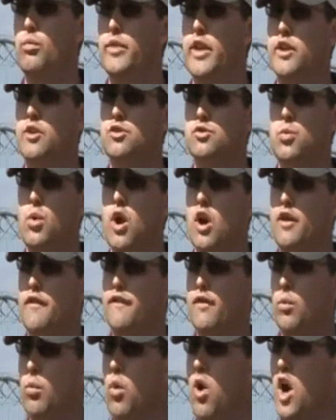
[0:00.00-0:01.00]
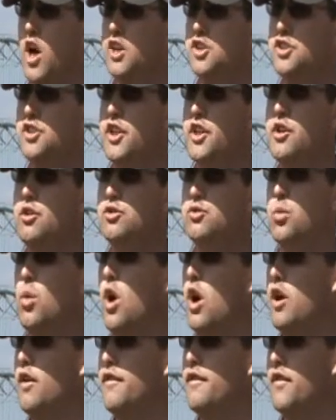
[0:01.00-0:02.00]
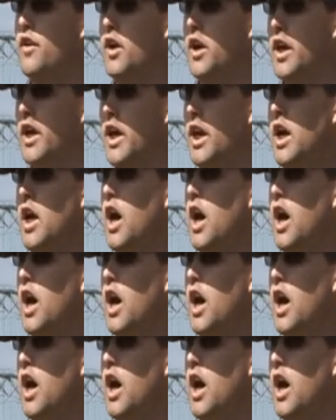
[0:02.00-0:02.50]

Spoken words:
They use water for wash, they use water for